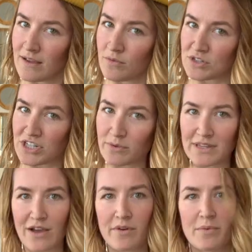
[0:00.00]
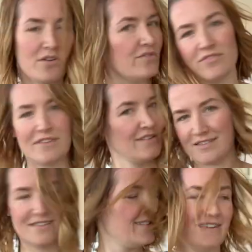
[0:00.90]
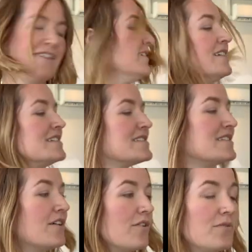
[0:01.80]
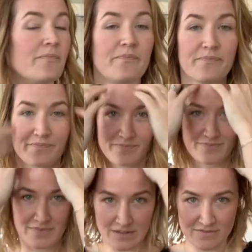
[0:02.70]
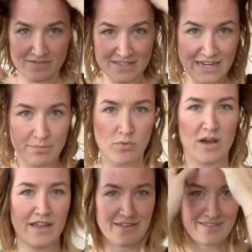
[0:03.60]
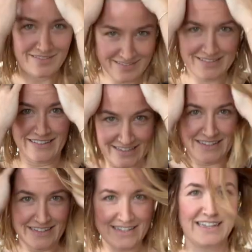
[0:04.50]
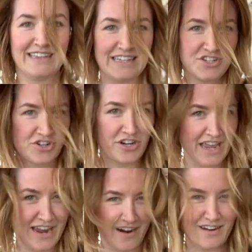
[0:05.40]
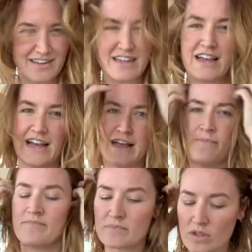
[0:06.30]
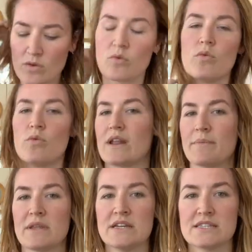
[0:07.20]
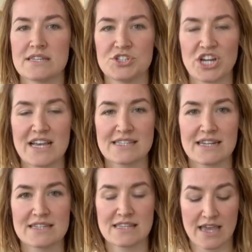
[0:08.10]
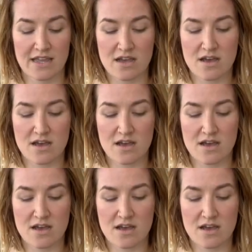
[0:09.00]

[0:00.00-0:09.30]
which I will now remove. So, step one, unleash your hair. What I'm gonna suggest is like